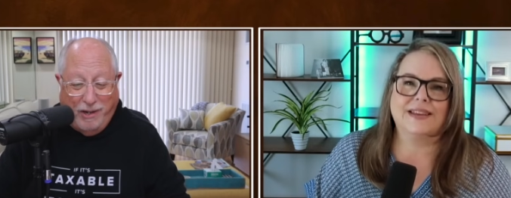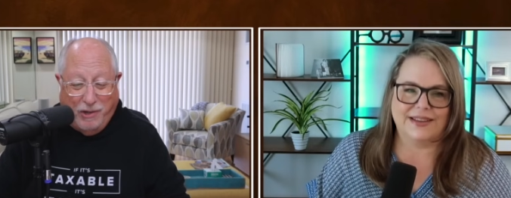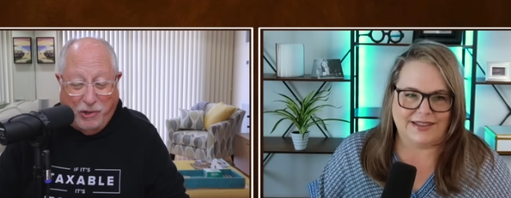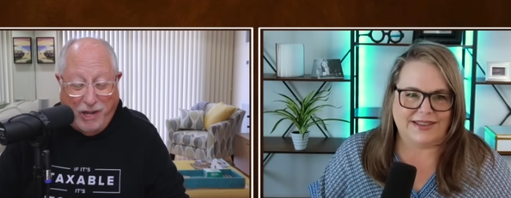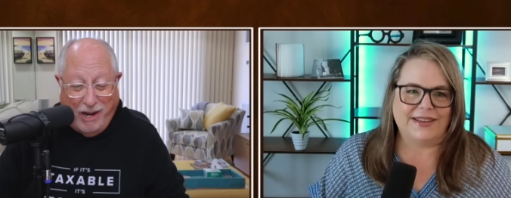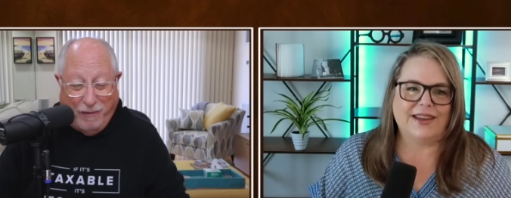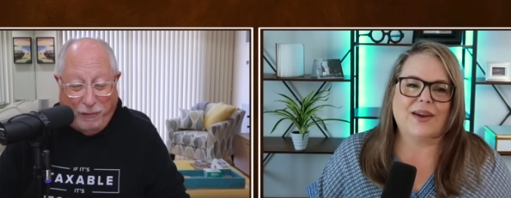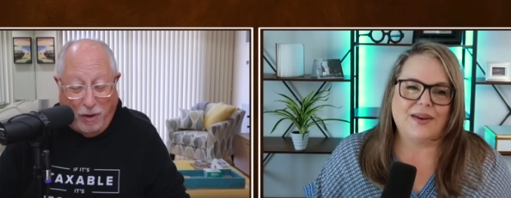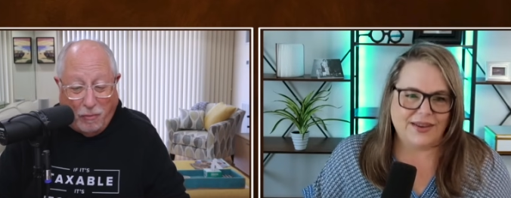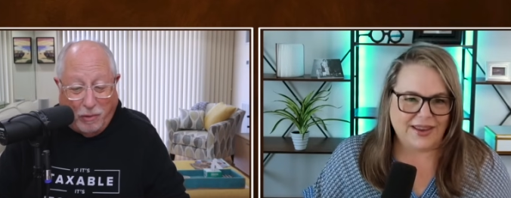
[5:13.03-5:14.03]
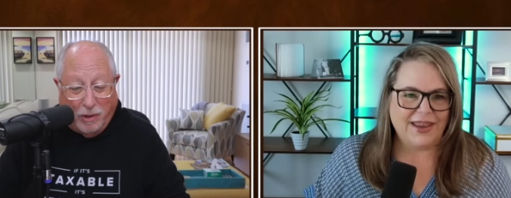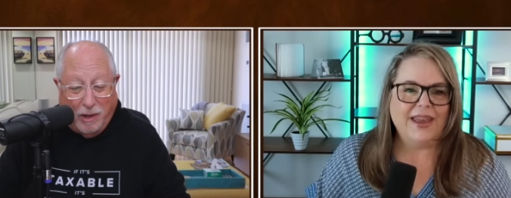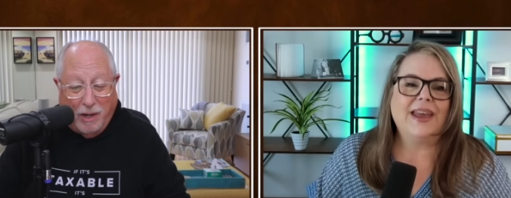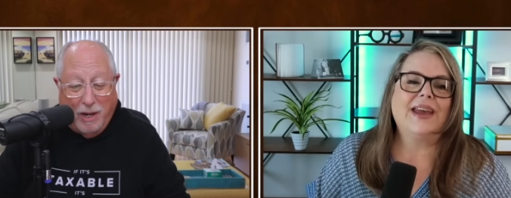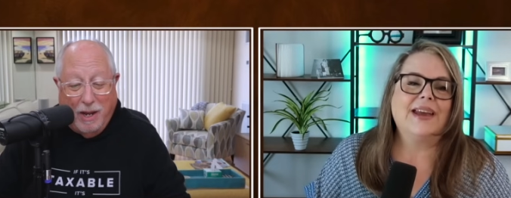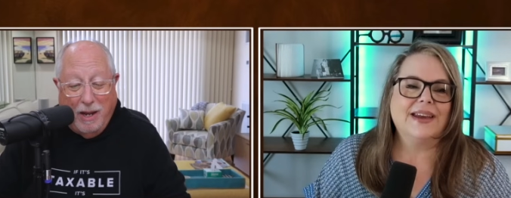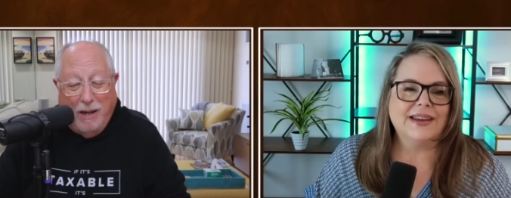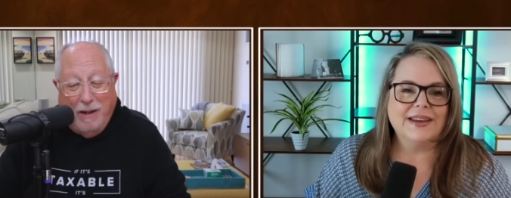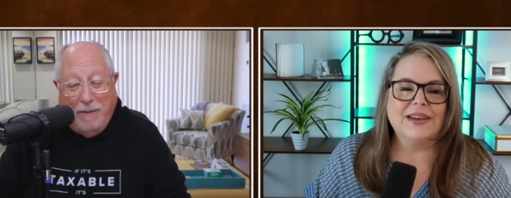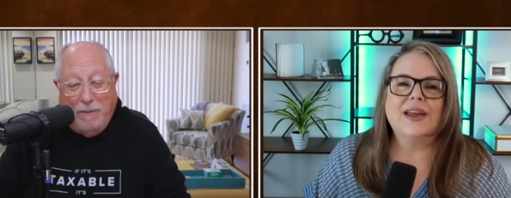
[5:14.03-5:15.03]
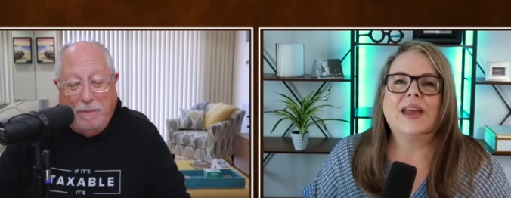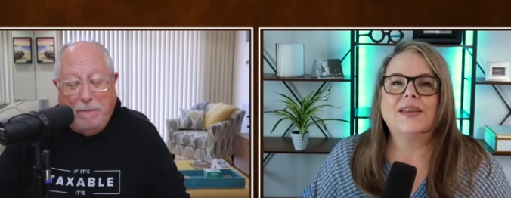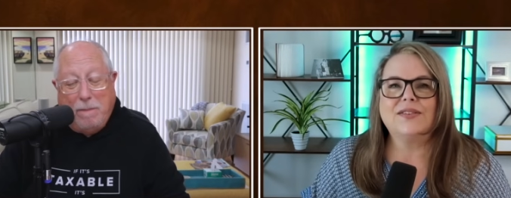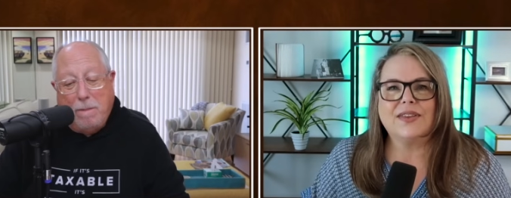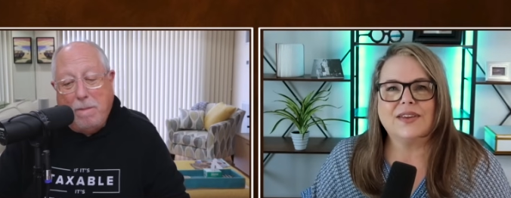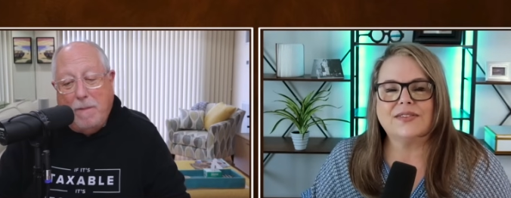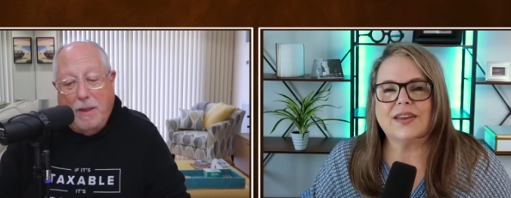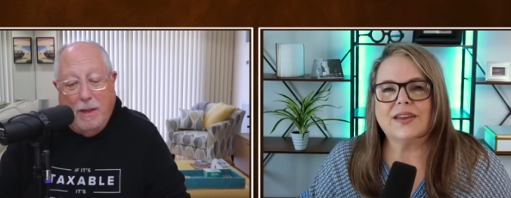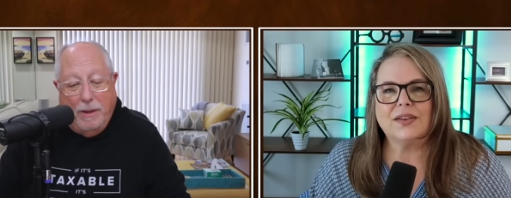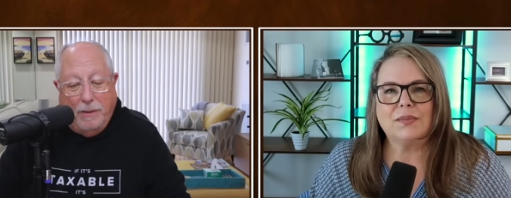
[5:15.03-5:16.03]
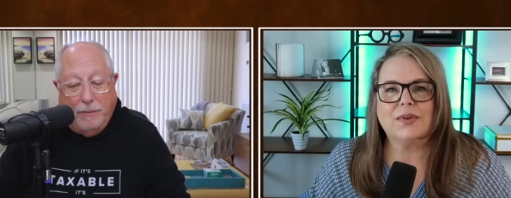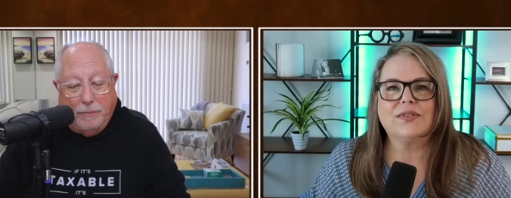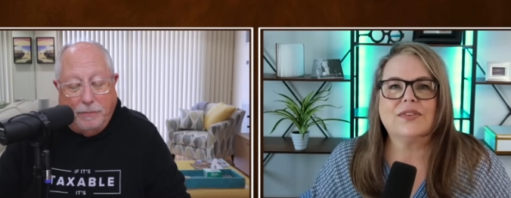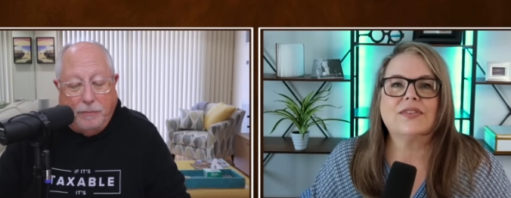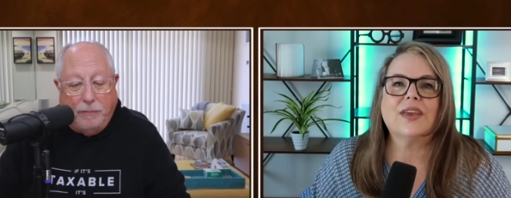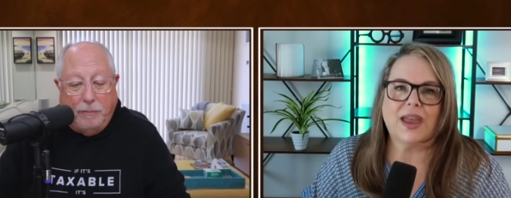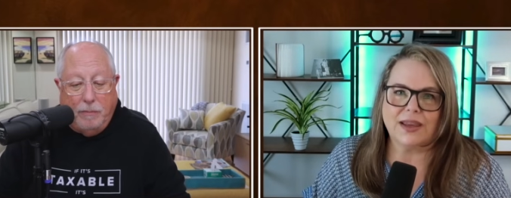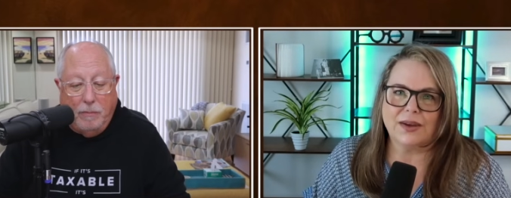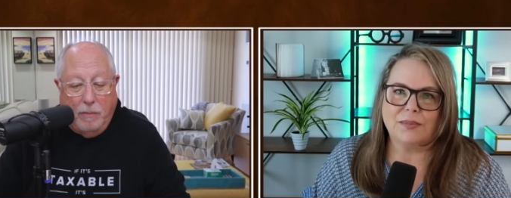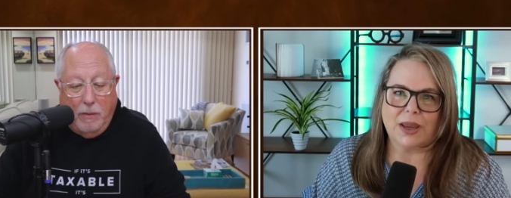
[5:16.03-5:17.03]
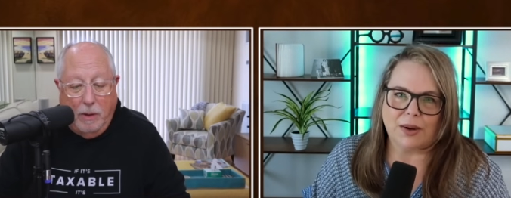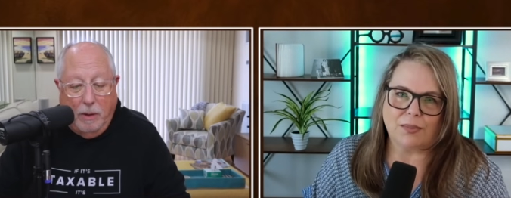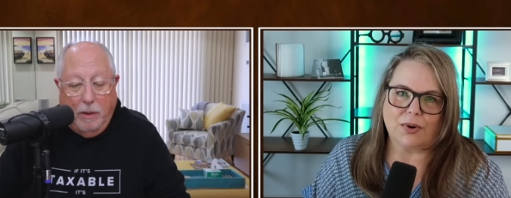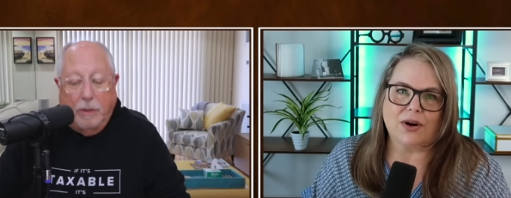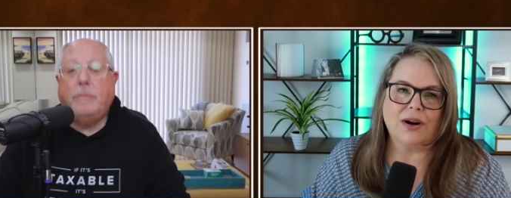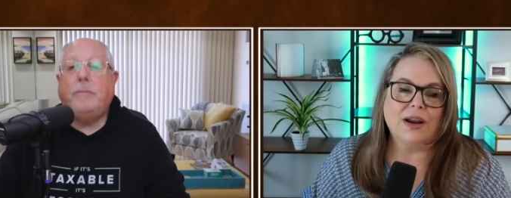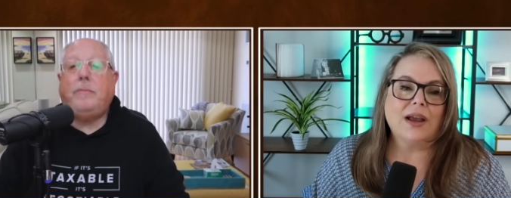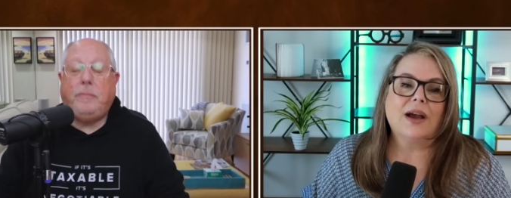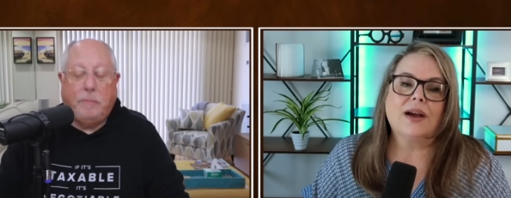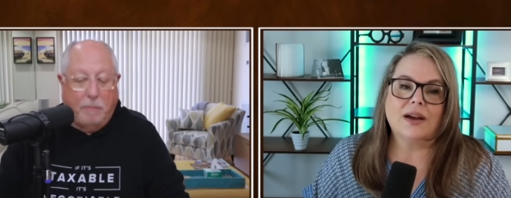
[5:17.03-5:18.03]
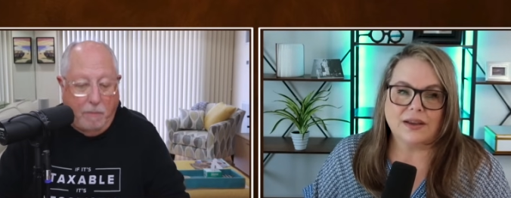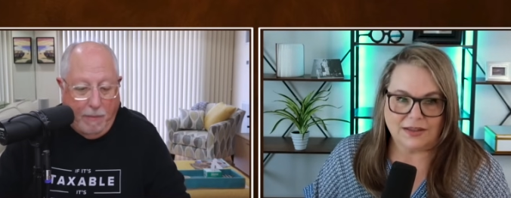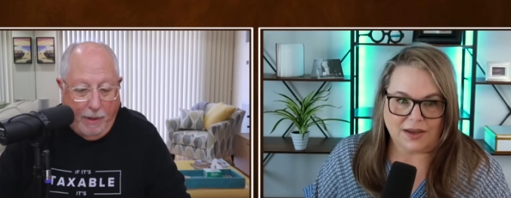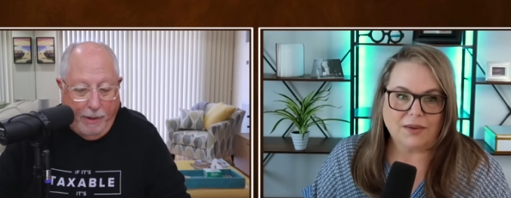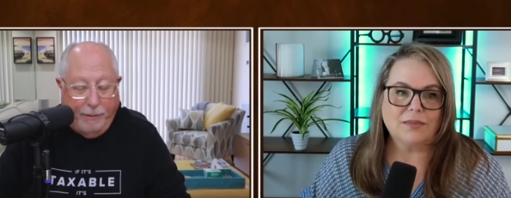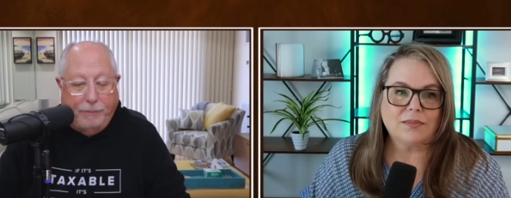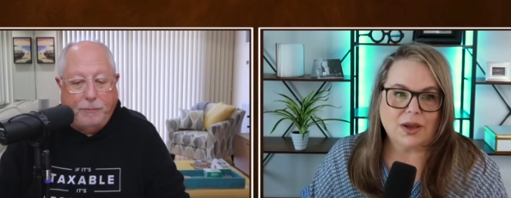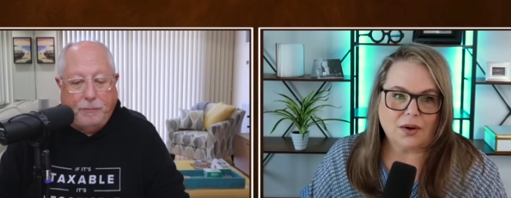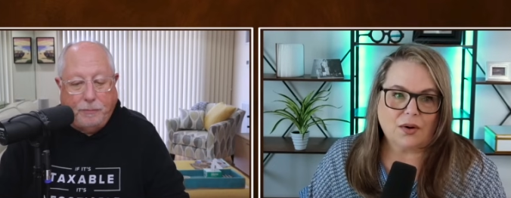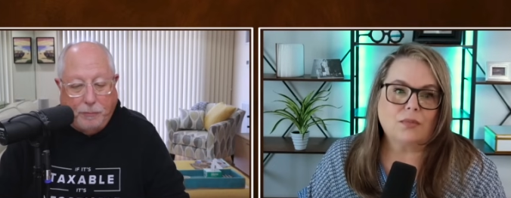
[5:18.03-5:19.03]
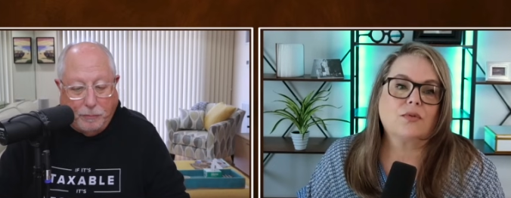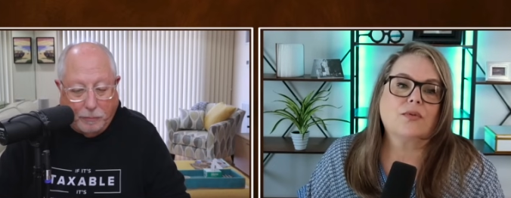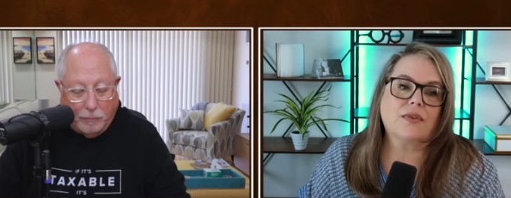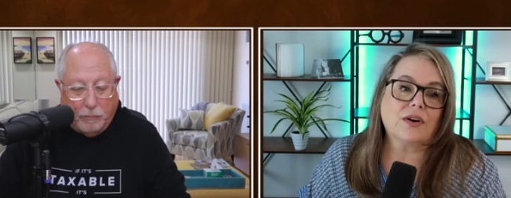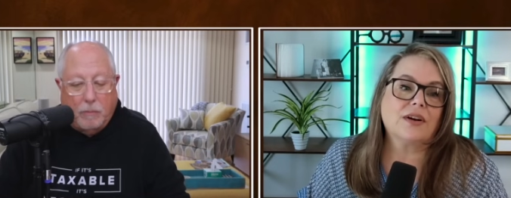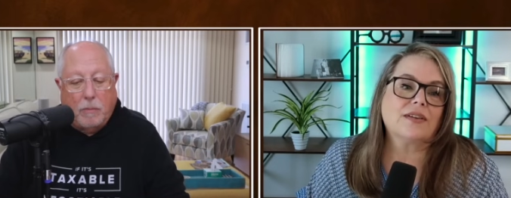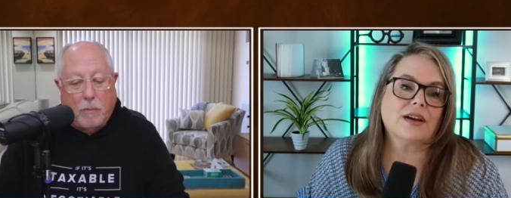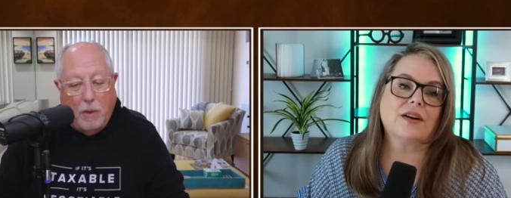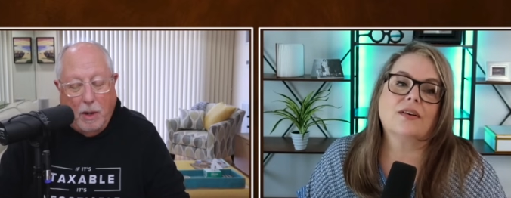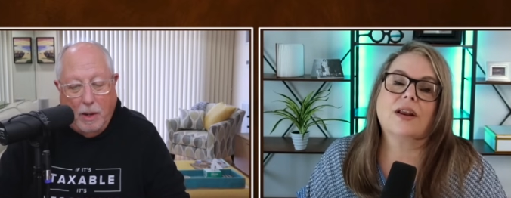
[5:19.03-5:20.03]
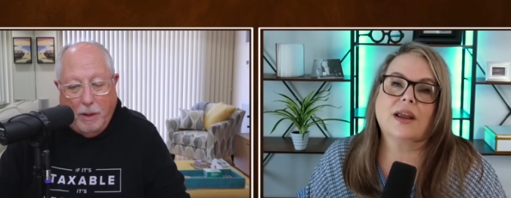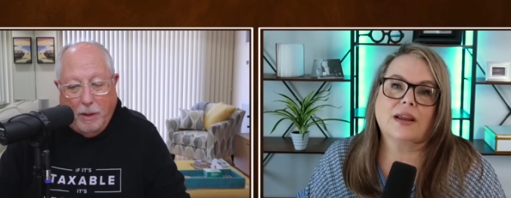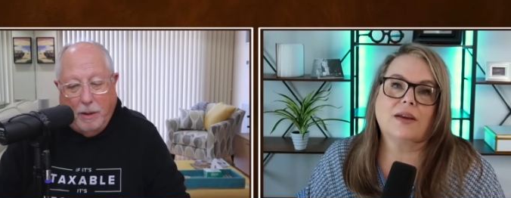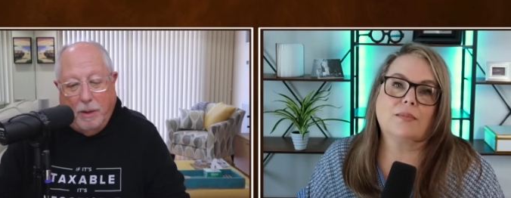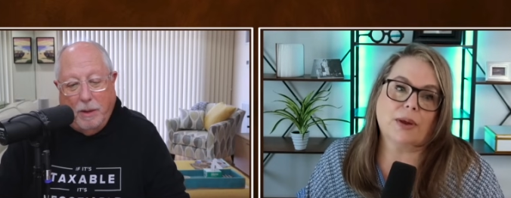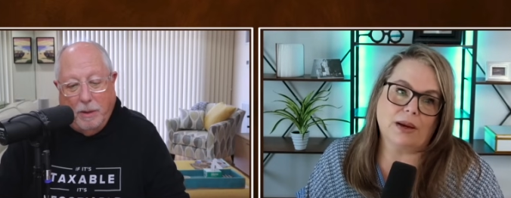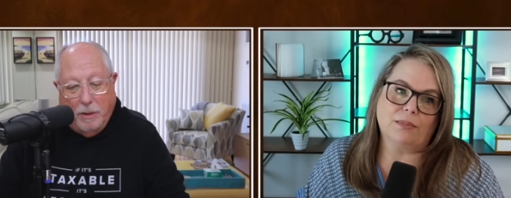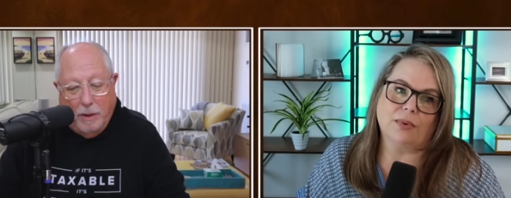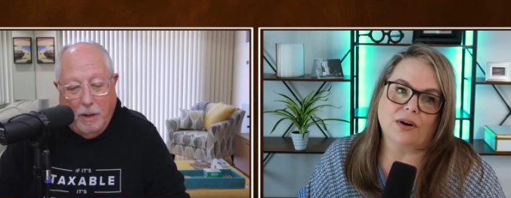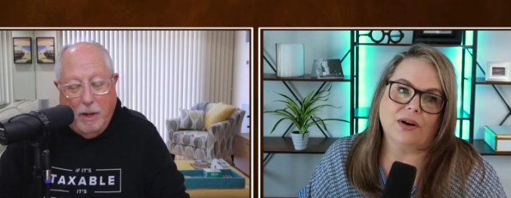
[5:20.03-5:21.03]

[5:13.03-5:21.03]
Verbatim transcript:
Speaker 1: stay yeah. afloat.
Speaker 2: As they say in the business, hanging paper. Uh, yep, my arms were very tired hanging paper.